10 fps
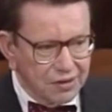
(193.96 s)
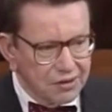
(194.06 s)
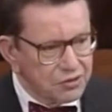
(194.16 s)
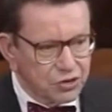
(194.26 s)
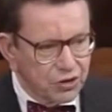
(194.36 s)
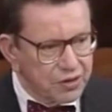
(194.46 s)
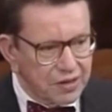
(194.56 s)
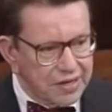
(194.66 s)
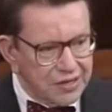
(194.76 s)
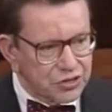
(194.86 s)
during
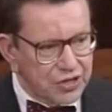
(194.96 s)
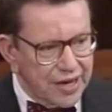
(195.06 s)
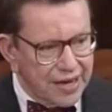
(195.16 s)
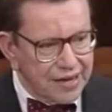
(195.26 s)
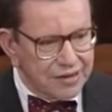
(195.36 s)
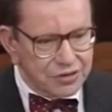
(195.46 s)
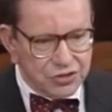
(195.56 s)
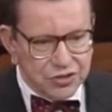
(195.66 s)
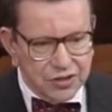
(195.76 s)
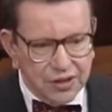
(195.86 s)
these days,